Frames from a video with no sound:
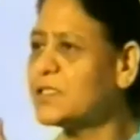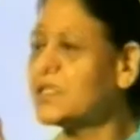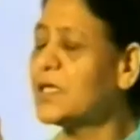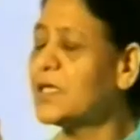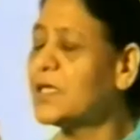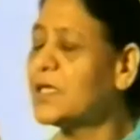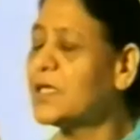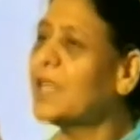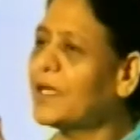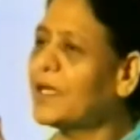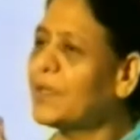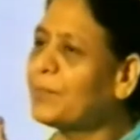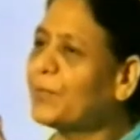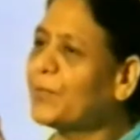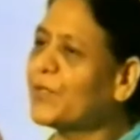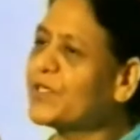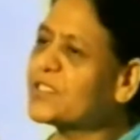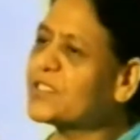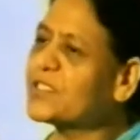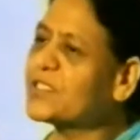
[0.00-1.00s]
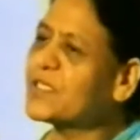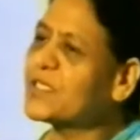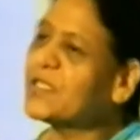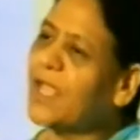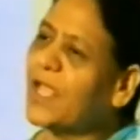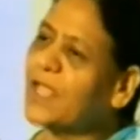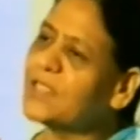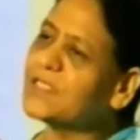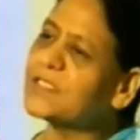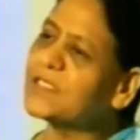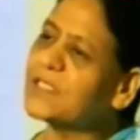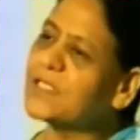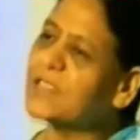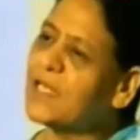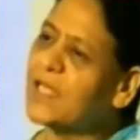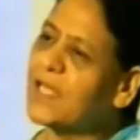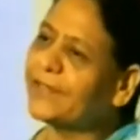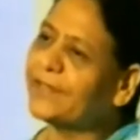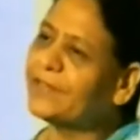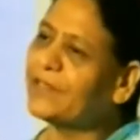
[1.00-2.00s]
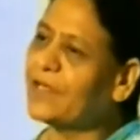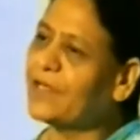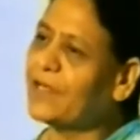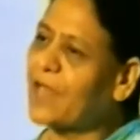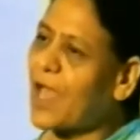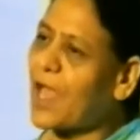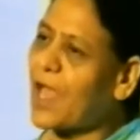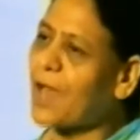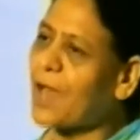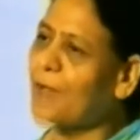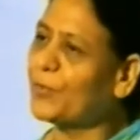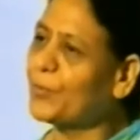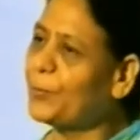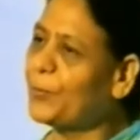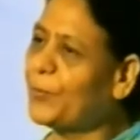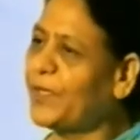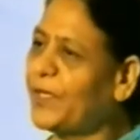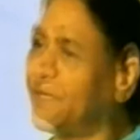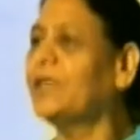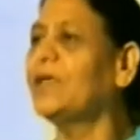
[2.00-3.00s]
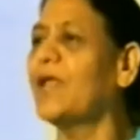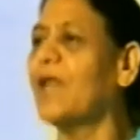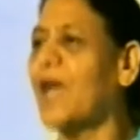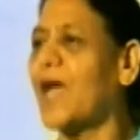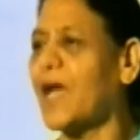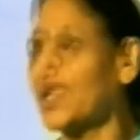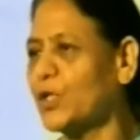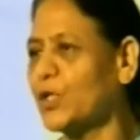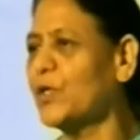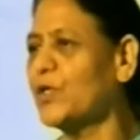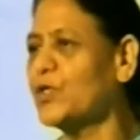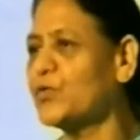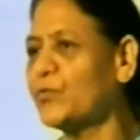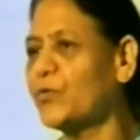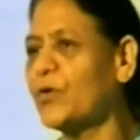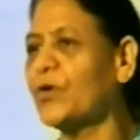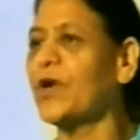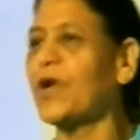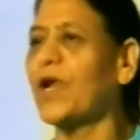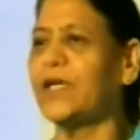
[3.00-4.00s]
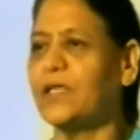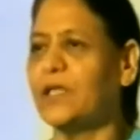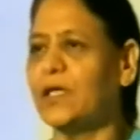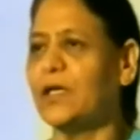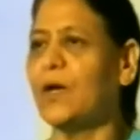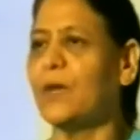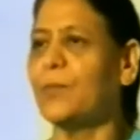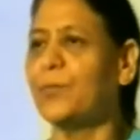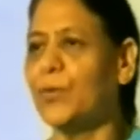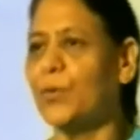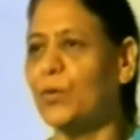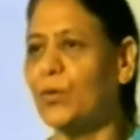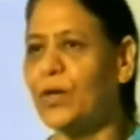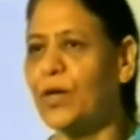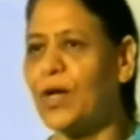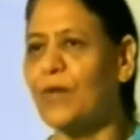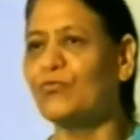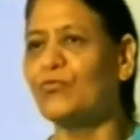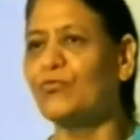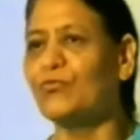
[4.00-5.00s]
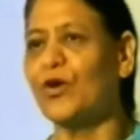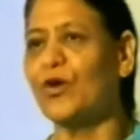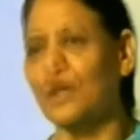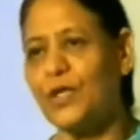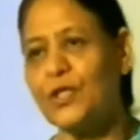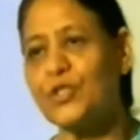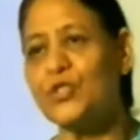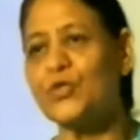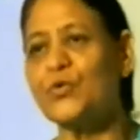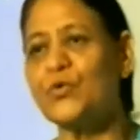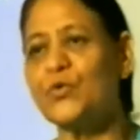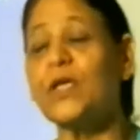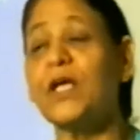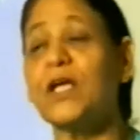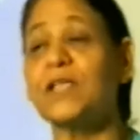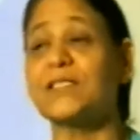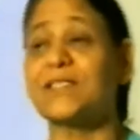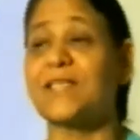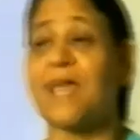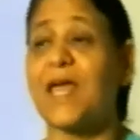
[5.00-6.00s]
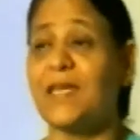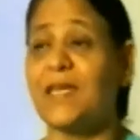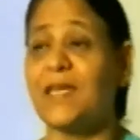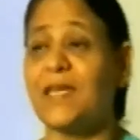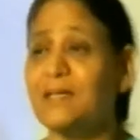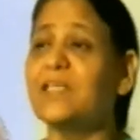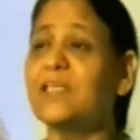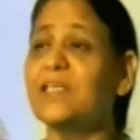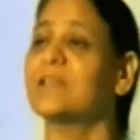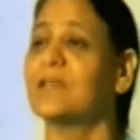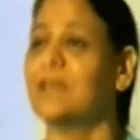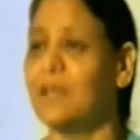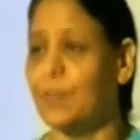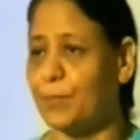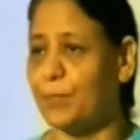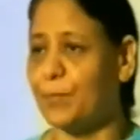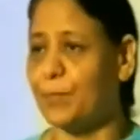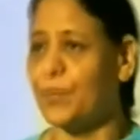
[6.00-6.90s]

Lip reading: that a person can select an appropriate language for writing a program for issuing a salary slip